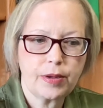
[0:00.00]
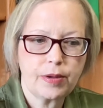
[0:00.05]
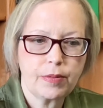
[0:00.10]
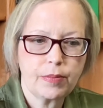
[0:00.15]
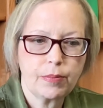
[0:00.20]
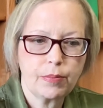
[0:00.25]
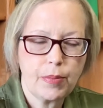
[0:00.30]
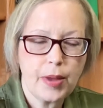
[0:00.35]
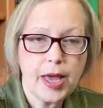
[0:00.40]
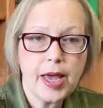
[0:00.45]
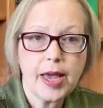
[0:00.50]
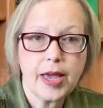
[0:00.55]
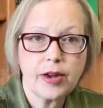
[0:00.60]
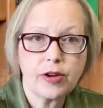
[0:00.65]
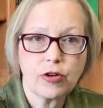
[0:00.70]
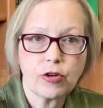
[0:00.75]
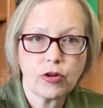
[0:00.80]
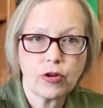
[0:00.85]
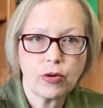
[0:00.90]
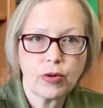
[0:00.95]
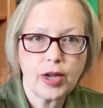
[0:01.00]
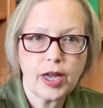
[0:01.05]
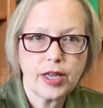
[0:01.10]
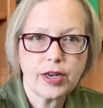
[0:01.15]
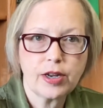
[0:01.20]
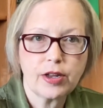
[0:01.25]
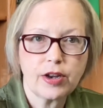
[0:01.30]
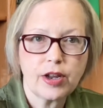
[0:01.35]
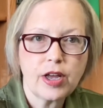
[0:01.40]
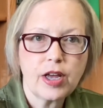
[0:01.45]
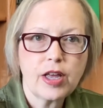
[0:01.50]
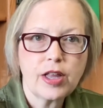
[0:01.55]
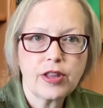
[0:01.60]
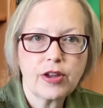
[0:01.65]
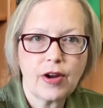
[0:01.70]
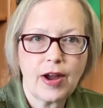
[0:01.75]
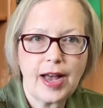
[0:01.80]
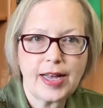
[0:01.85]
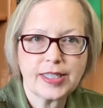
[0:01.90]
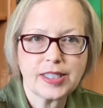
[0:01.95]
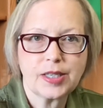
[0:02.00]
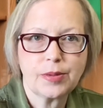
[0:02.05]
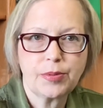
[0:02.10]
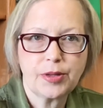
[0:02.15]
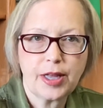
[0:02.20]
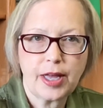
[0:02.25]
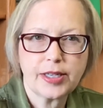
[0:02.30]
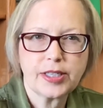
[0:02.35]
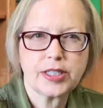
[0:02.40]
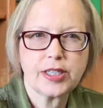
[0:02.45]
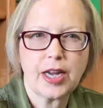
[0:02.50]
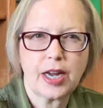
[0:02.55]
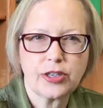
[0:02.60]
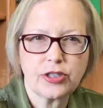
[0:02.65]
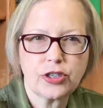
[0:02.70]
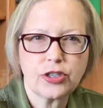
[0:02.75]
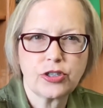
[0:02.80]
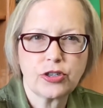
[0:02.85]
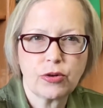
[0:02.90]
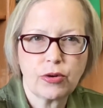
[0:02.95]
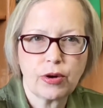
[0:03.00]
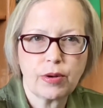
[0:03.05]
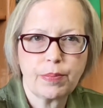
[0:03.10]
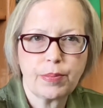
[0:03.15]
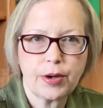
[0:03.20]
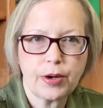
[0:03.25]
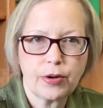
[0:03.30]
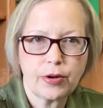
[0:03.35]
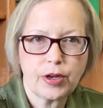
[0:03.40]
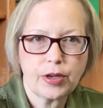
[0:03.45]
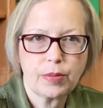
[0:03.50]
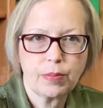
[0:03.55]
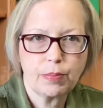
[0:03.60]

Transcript: made or created, there has to be that statutory period